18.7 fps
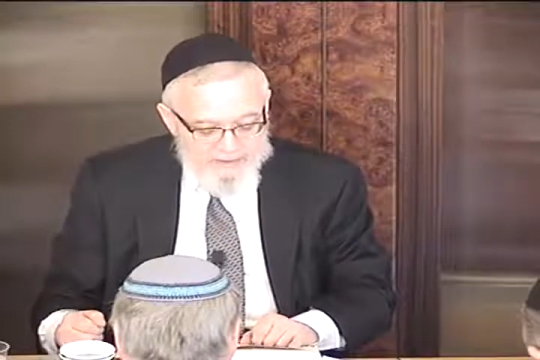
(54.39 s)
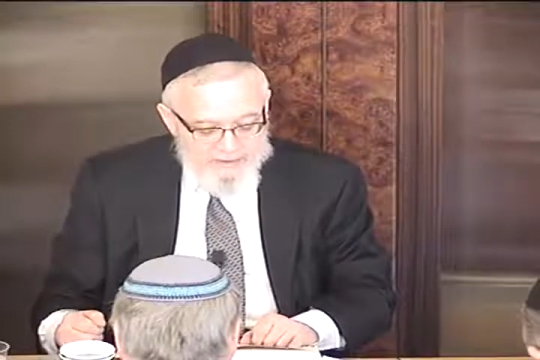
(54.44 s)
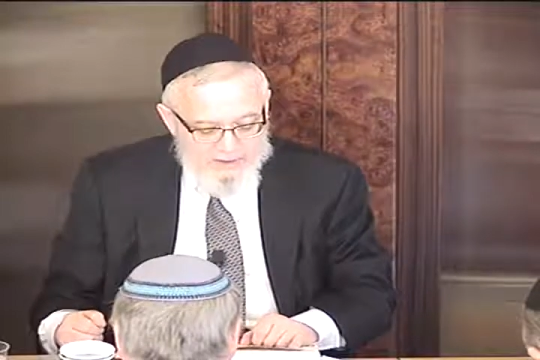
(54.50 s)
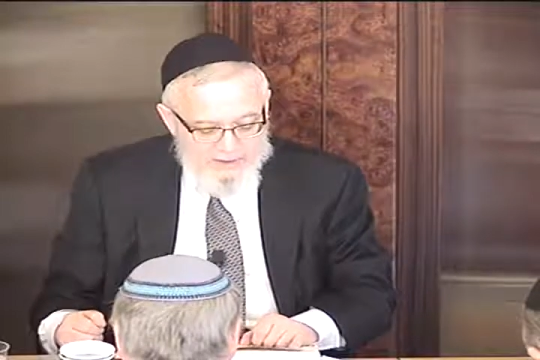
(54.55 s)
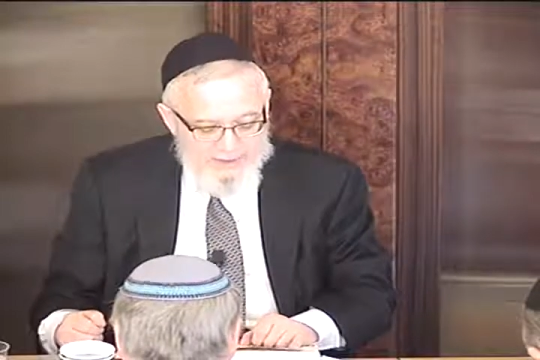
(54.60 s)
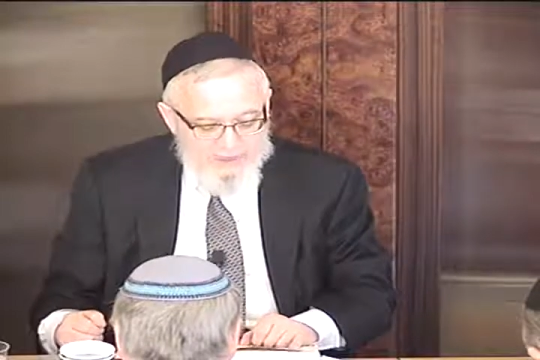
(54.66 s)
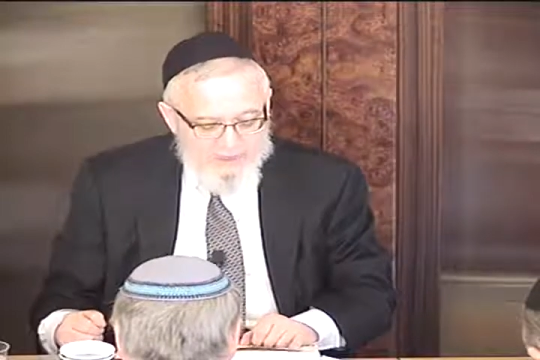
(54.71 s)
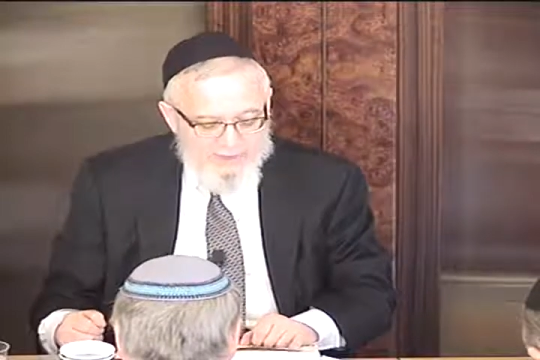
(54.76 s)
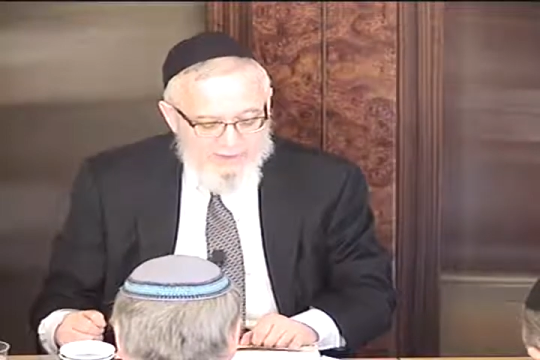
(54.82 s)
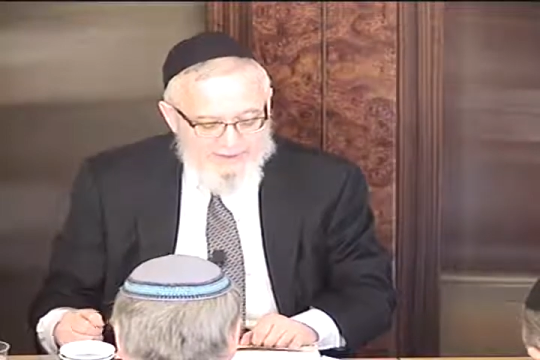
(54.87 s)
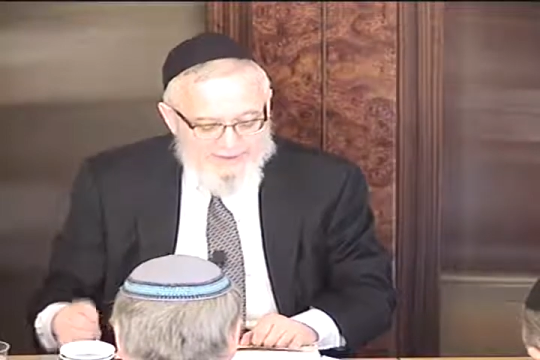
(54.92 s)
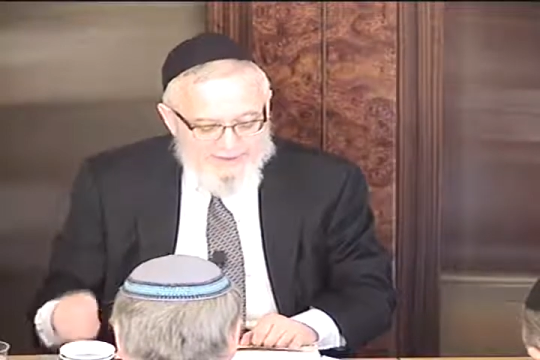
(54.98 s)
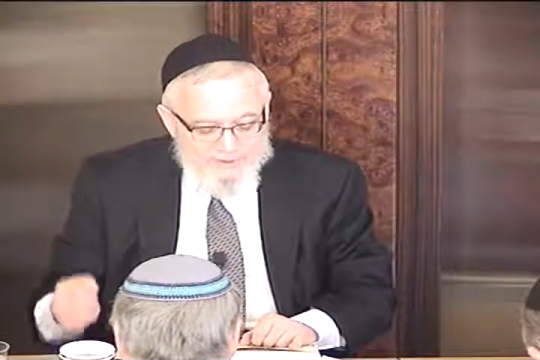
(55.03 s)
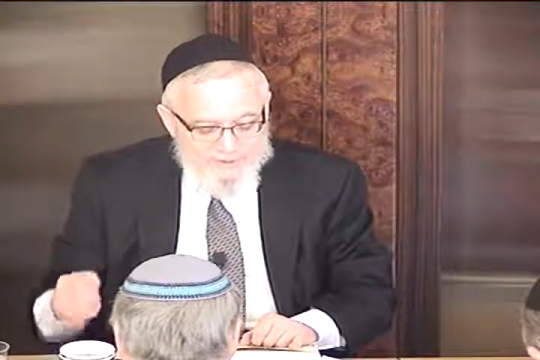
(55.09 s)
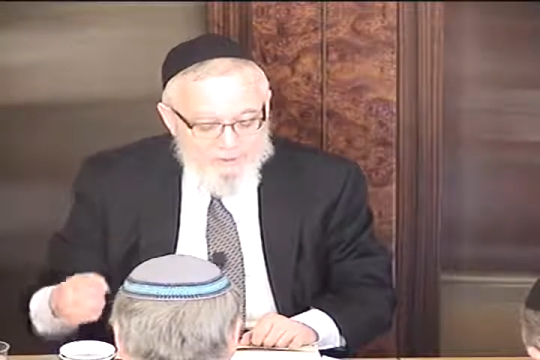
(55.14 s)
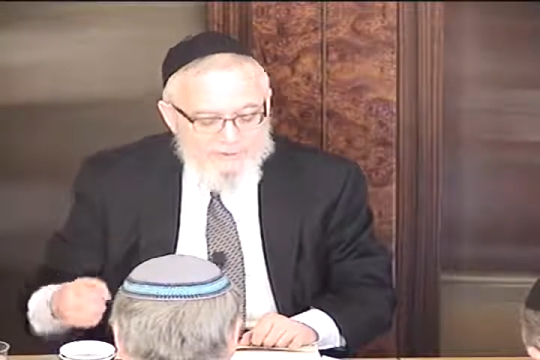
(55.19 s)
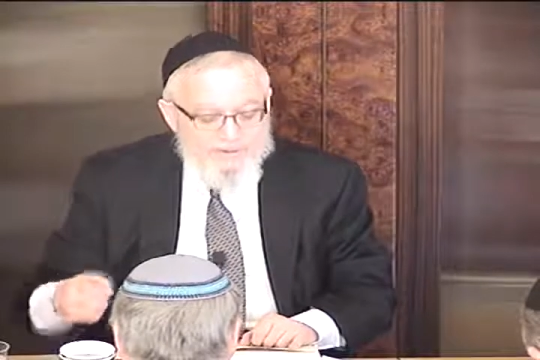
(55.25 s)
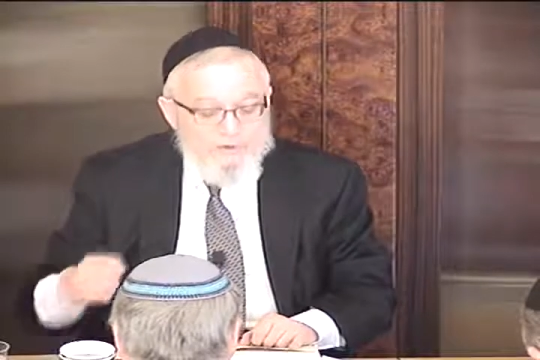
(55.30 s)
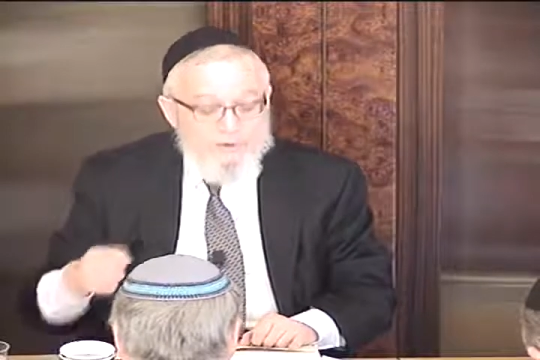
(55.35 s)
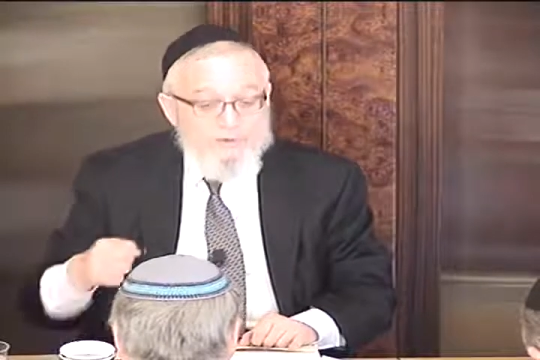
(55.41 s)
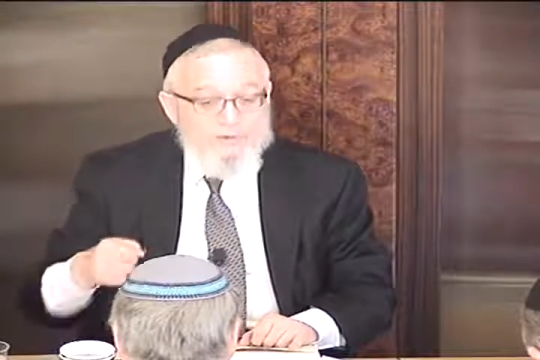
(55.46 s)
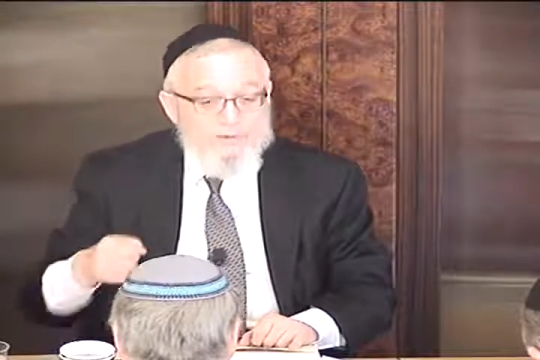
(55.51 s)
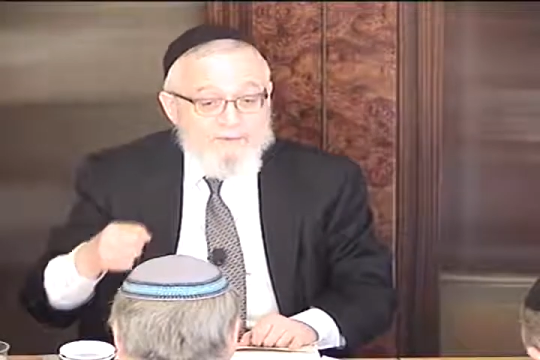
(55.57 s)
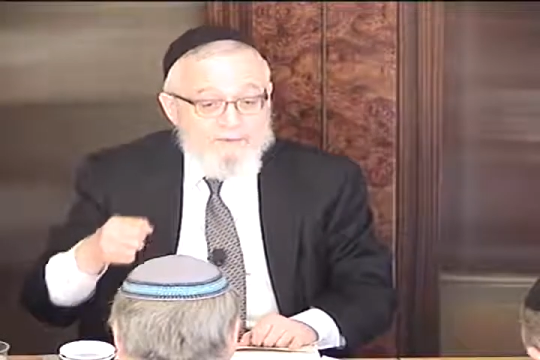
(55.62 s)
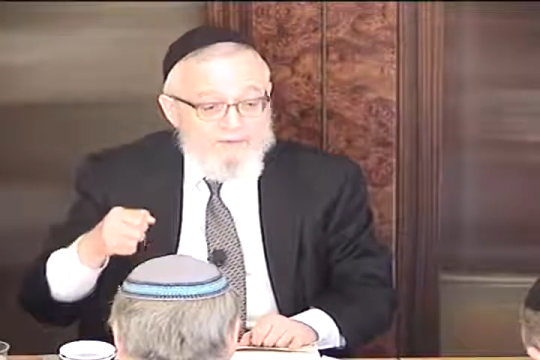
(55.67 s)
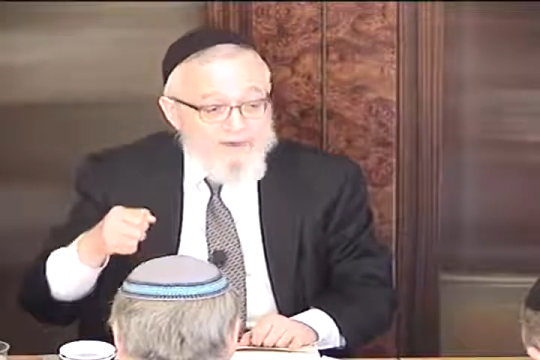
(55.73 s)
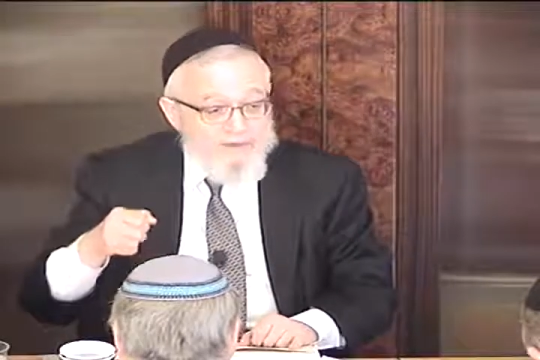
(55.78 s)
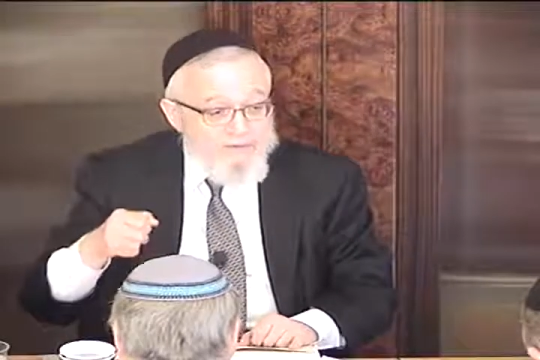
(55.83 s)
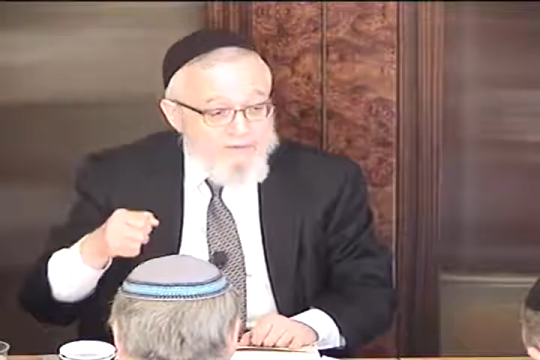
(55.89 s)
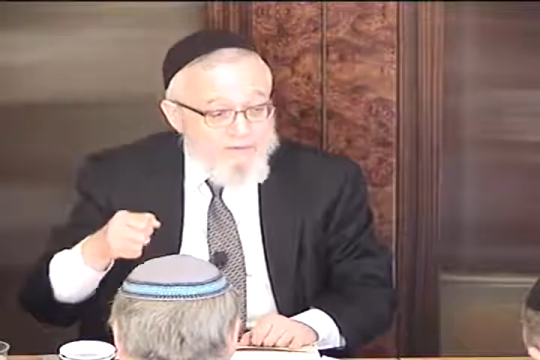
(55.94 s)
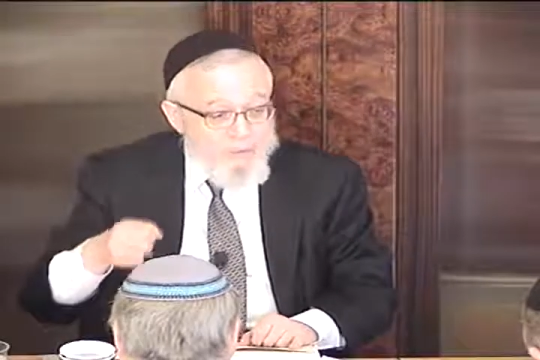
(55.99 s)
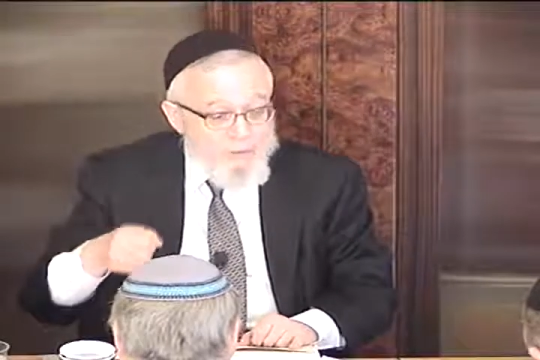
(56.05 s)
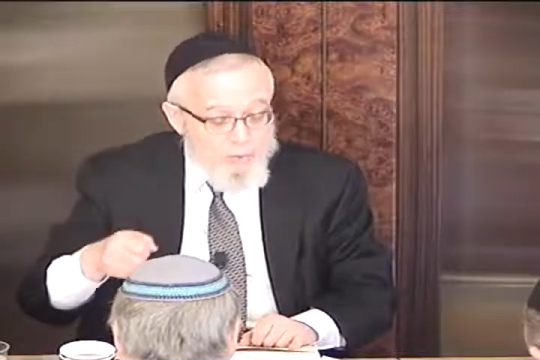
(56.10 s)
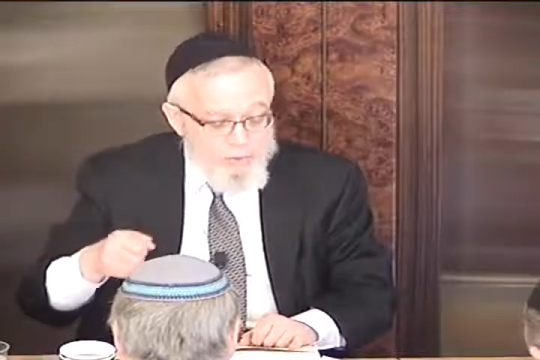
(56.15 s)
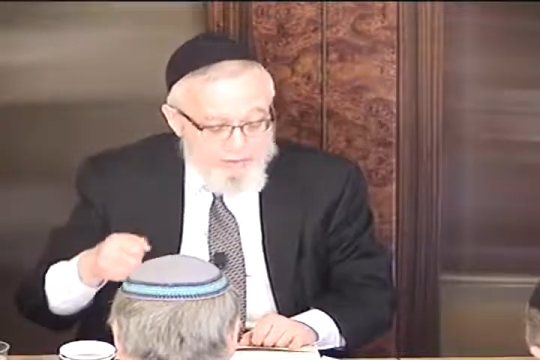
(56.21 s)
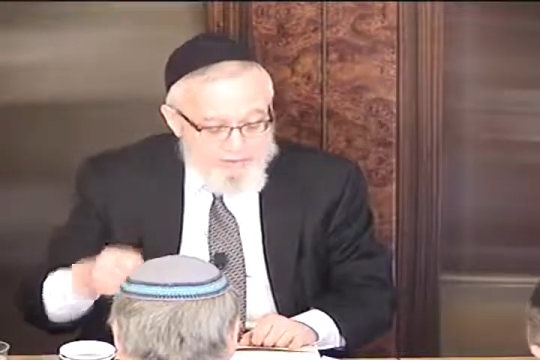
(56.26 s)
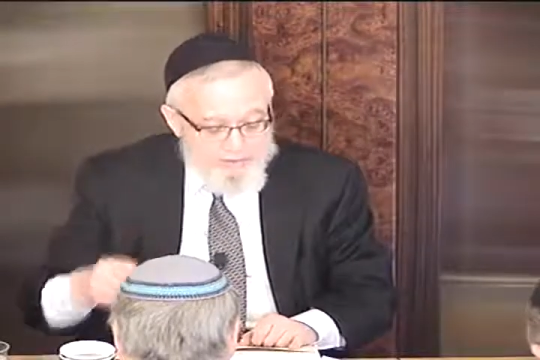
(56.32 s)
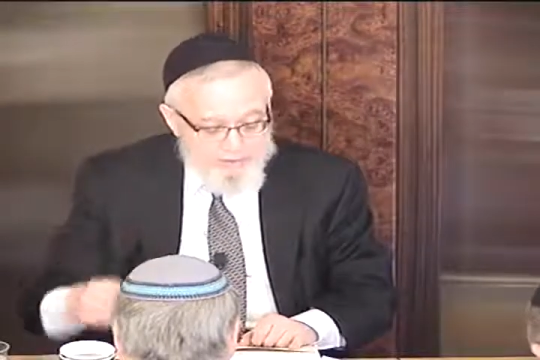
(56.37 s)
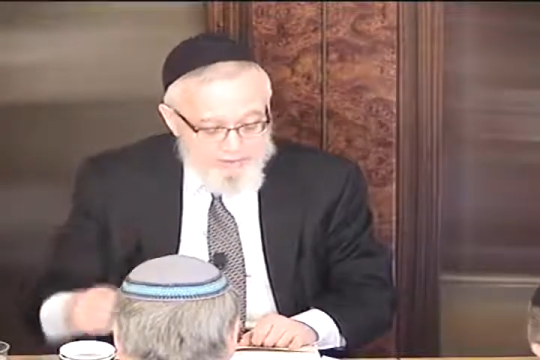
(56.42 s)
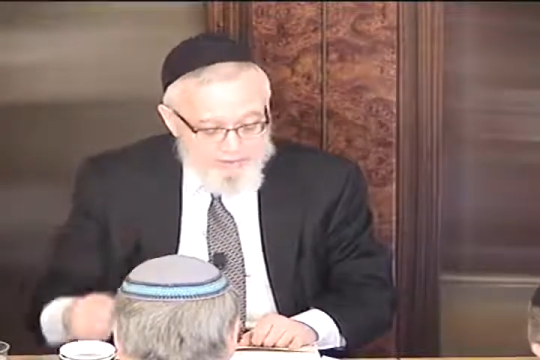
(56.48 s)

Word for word: I will excrete you from their work.